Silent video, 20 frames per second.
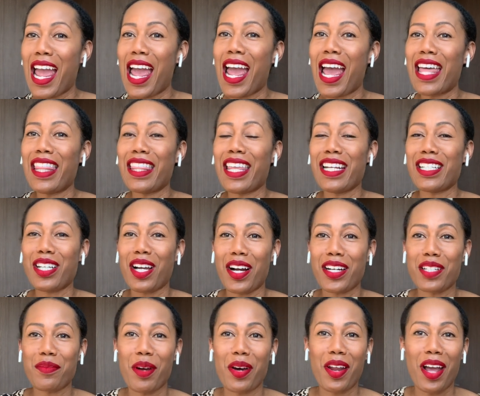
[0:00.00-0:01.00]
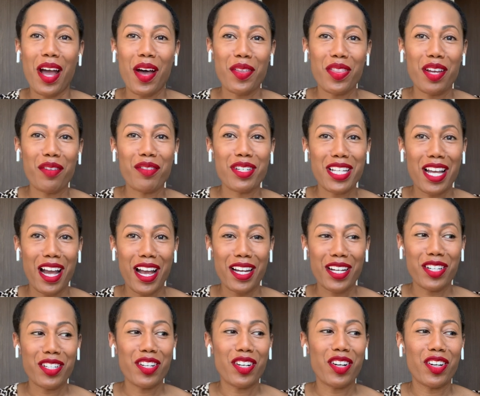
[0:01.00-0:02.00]
and they talked about how they
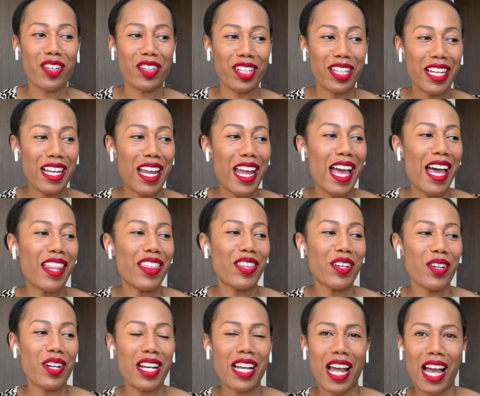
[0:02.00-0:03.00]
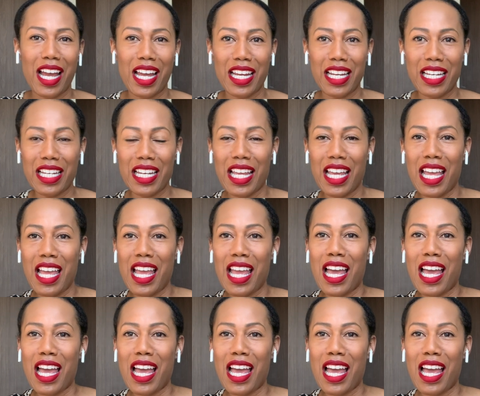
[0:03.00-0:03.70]
retired early at 39